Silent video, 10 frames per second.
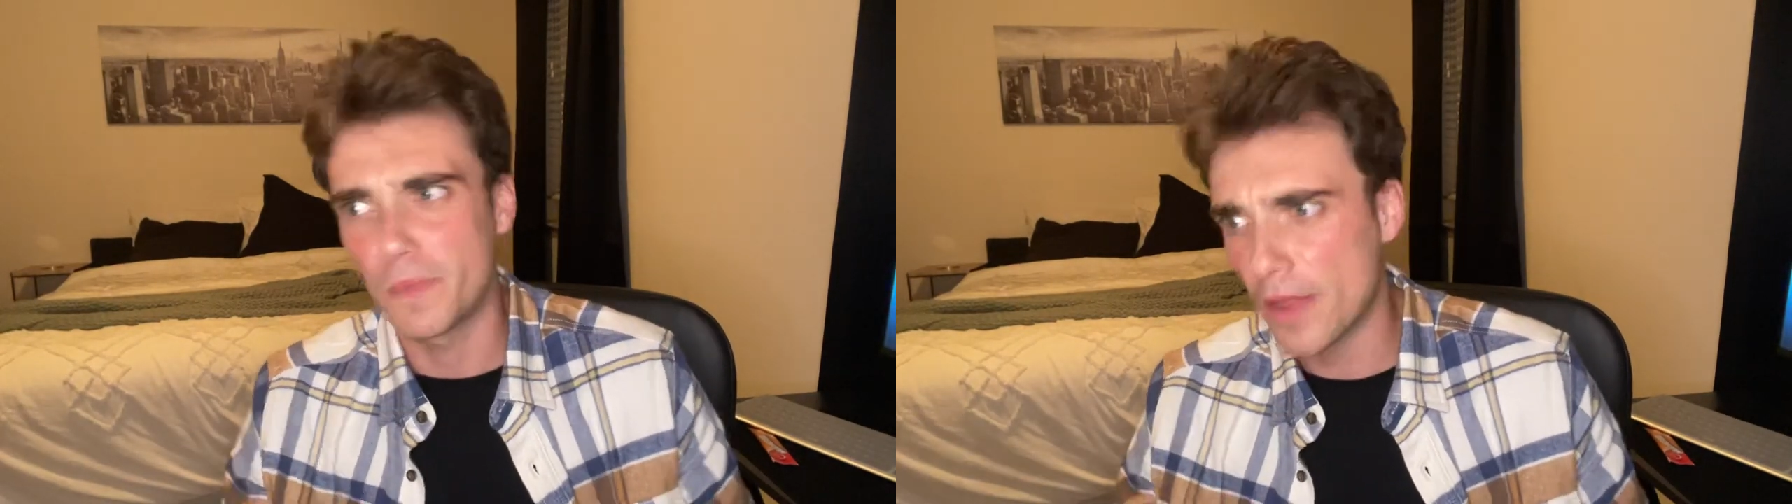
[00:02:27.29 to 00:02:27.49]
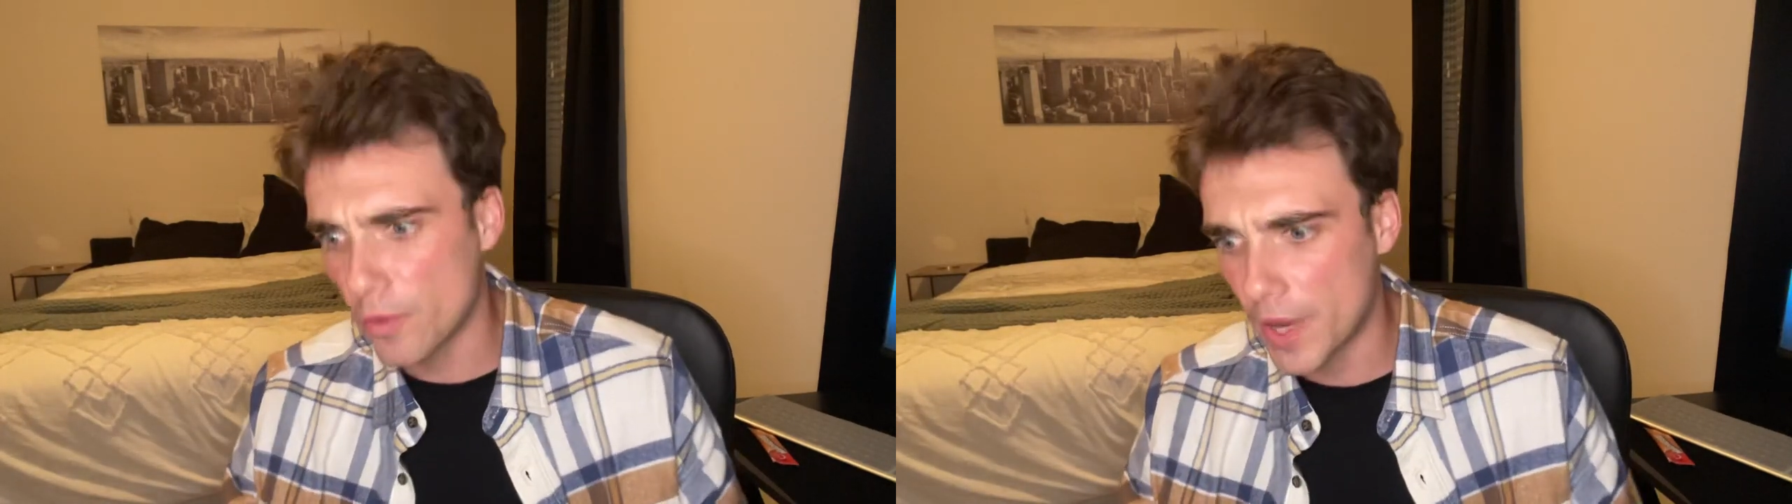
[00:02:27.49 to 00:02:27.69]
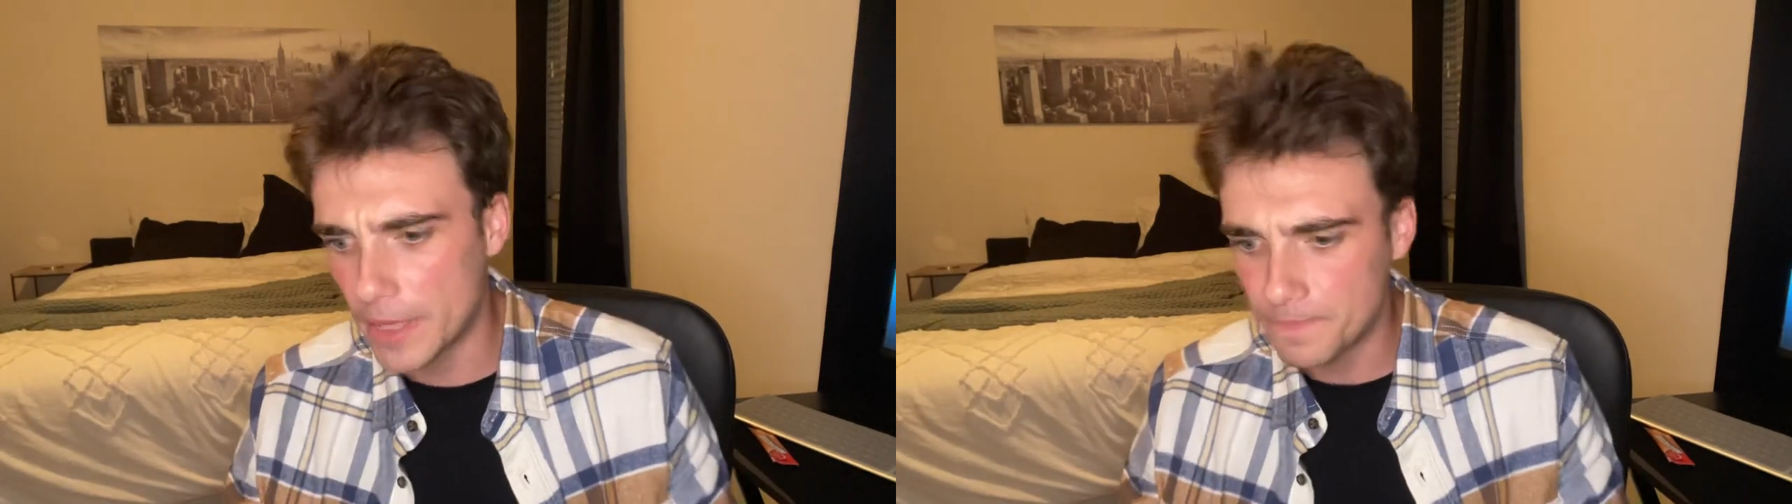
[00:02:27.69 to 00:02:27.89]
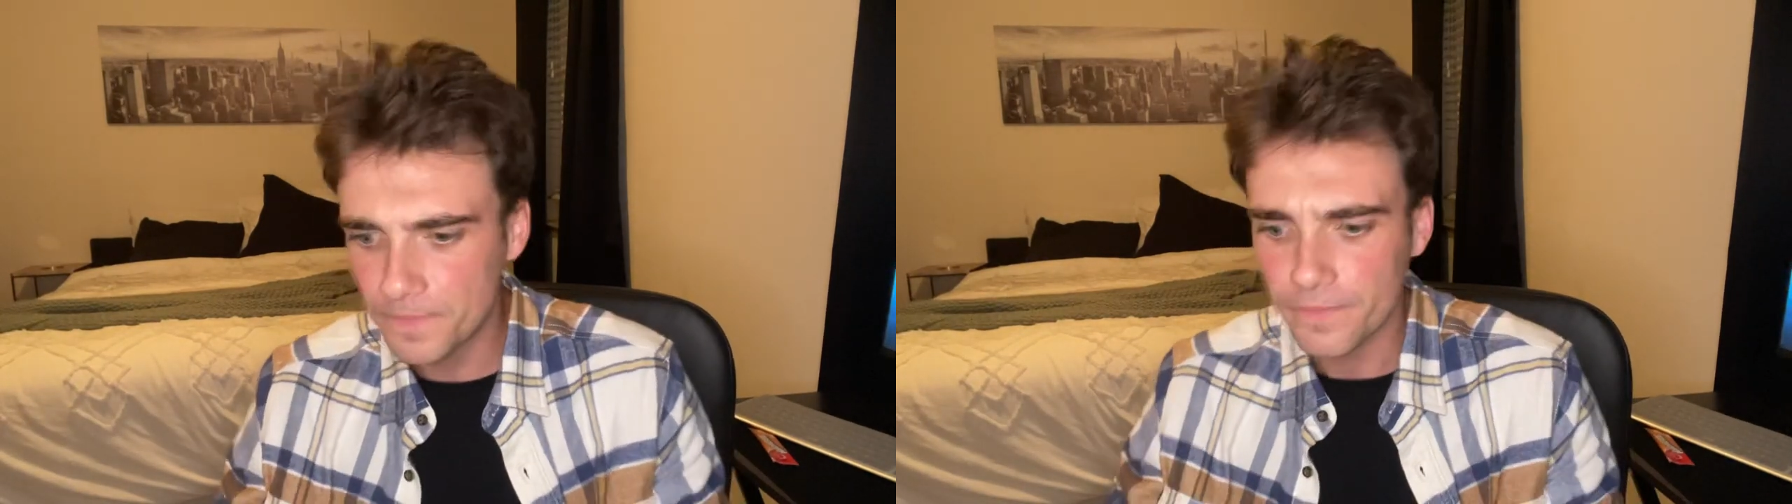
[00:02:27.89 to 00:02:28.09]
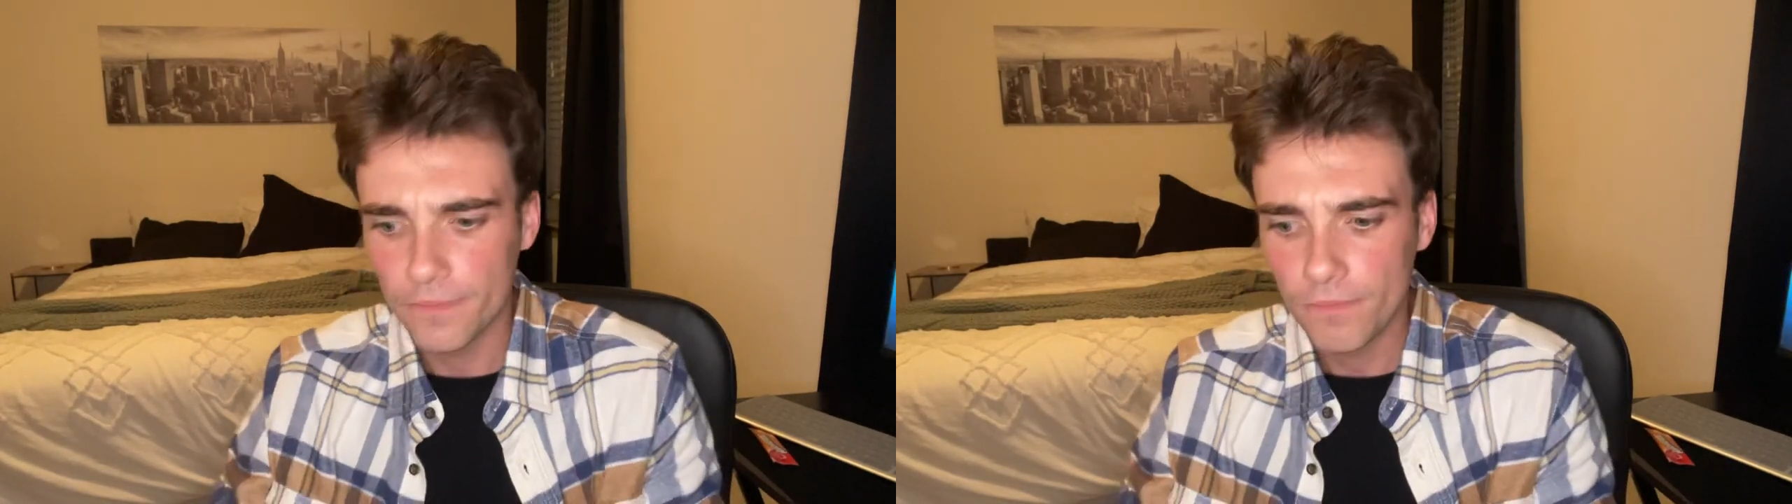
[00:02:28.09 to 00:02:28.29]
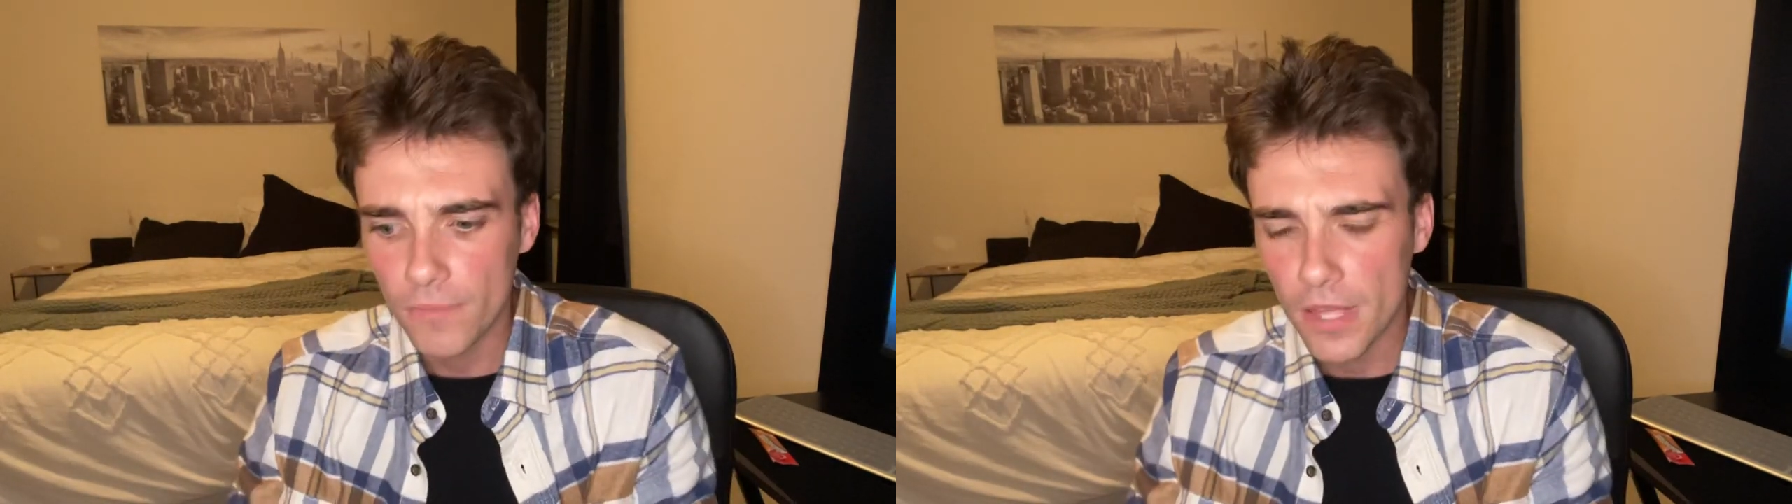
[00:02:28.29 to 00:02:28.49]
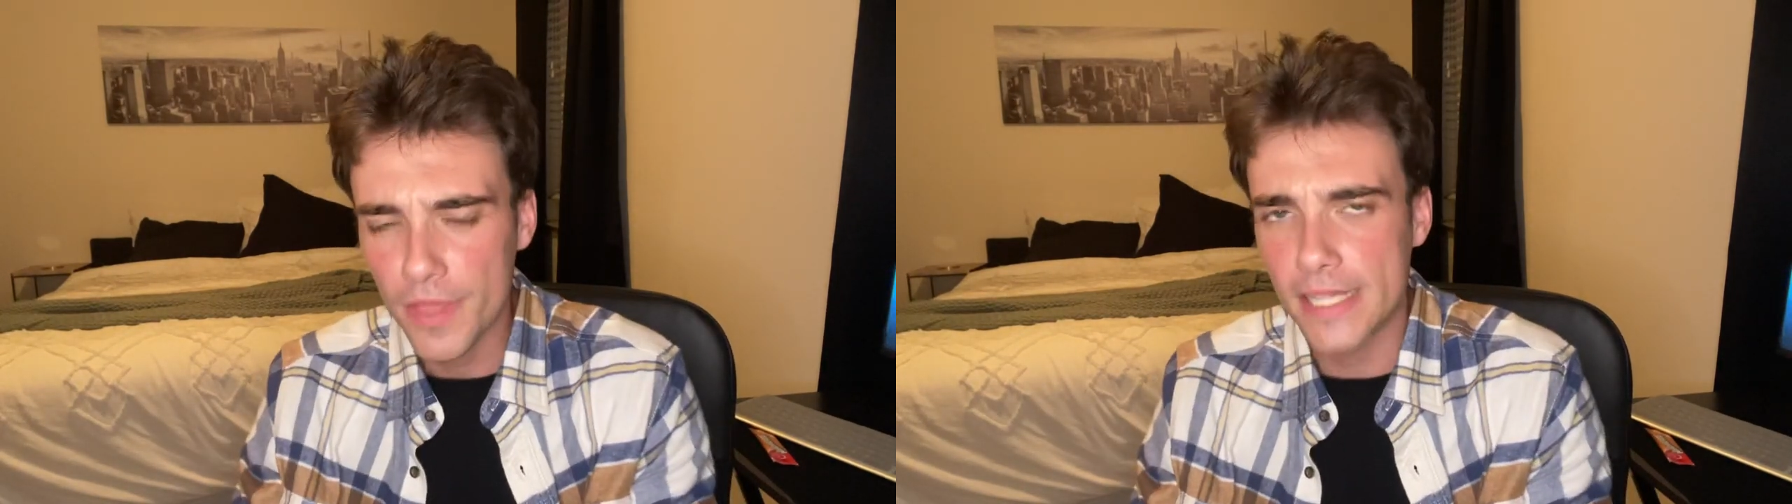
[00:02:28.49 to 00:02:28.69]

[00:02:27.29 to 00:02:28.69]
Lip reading: By the way, they